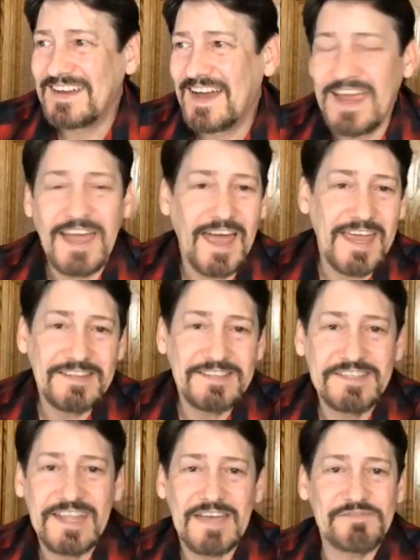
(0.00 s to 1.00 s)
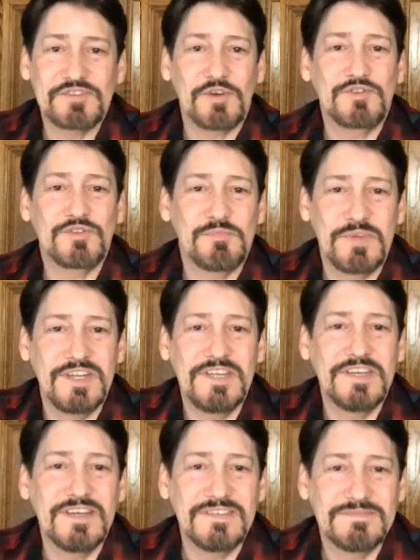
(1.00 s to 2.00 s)
I didn't have social
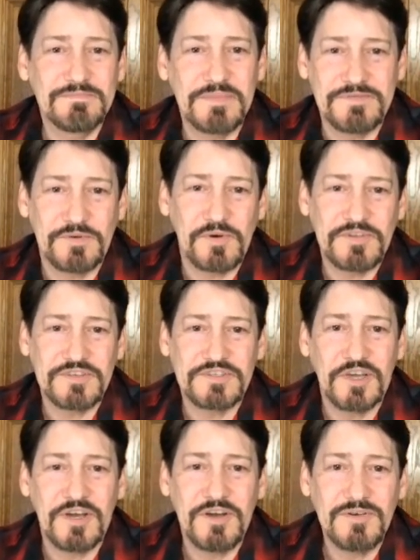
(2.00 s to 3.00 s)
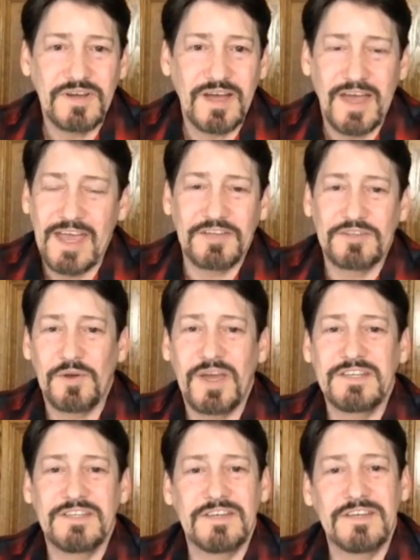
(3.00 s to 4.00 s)
media before the show. I had no
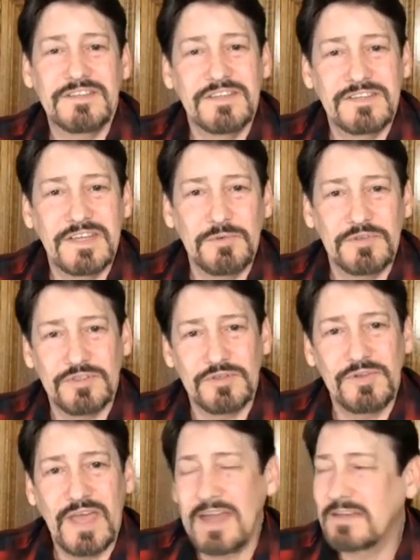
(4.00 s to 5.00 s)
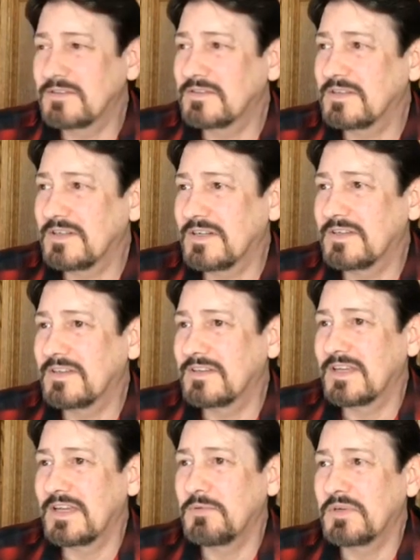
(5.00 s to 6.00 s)
idea that they would do that, that
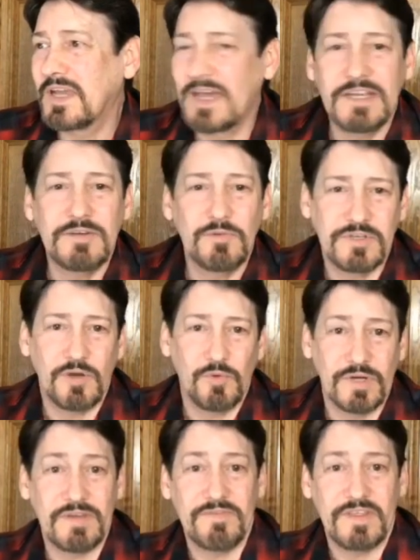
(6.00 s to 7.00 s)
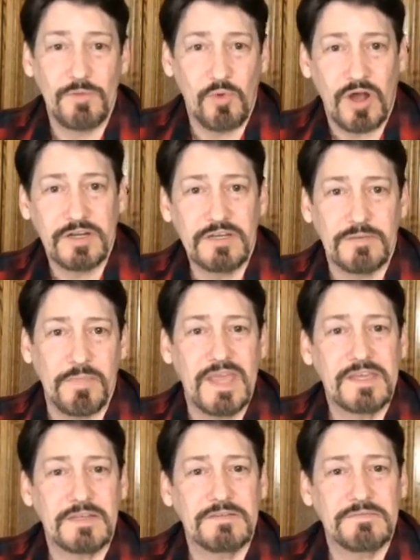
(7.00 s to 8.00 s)
they would edit, whatever they wanted and
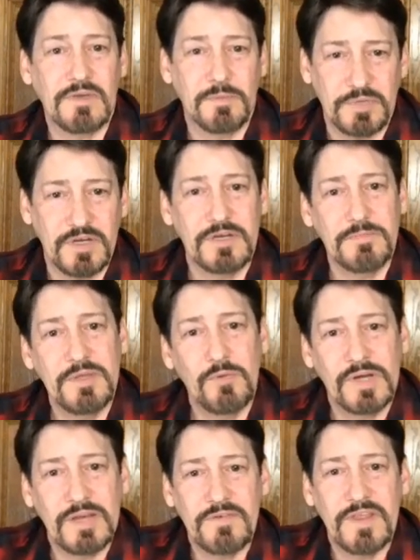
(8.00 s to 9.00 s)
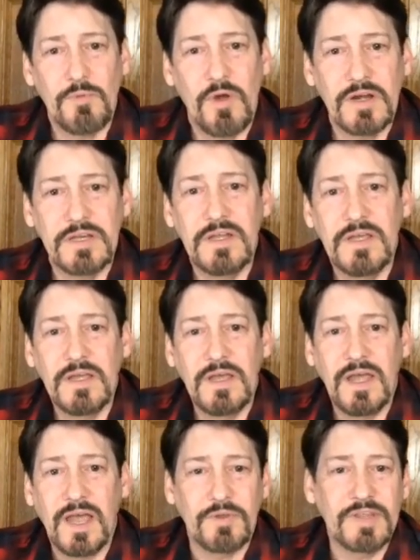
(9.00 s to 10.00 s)
make it appear to be whatever they wanted. I